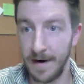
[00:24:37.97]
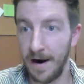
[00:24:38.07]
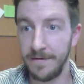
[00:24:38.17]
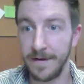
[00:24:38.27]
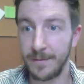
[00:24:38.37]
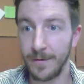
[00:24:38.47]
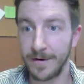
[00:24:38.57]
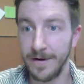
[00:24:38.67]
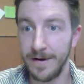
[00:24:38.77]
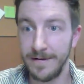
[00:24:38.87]
I think we're
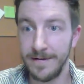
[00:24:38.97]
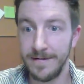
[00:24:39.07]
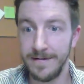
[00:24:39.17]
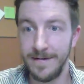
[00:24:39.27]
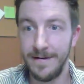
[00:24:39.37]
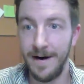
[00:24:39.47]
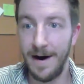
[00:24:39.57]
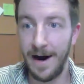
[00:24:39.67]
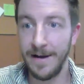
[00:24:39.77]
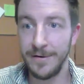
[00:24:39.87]
good.
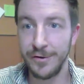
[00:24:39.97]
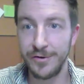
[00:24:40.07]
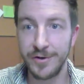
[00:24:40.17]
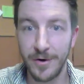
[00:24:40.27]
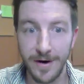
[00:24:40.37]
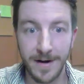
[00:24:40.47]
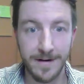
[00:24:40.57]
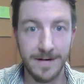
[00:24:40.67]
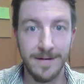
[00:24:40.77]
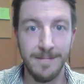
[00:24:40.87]
I
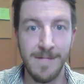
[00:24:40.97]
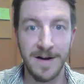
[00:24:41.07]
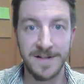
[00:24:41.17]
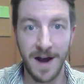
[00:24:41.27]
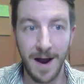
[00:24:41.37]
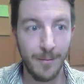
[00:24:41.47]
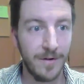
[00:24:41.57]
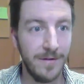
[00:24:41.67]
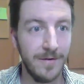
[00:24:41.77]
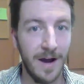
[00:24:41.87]
enjoyed my time
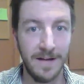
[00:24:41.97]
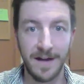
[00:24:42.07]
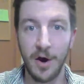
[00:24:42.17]
with you guys.